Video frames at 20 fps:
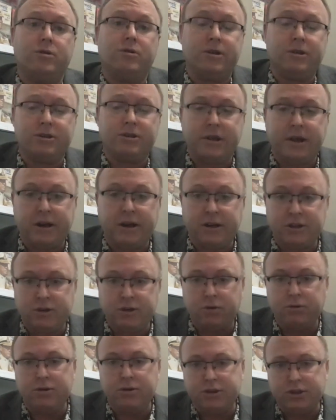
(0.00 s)
since that
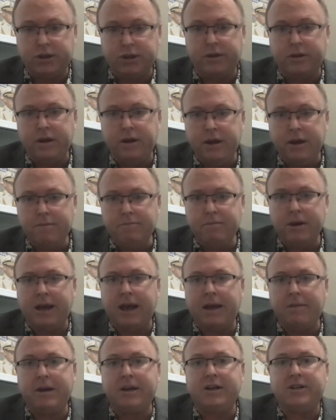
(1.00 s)
insurgency
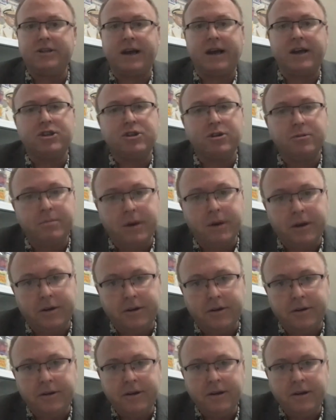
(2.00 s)
became exacerbated.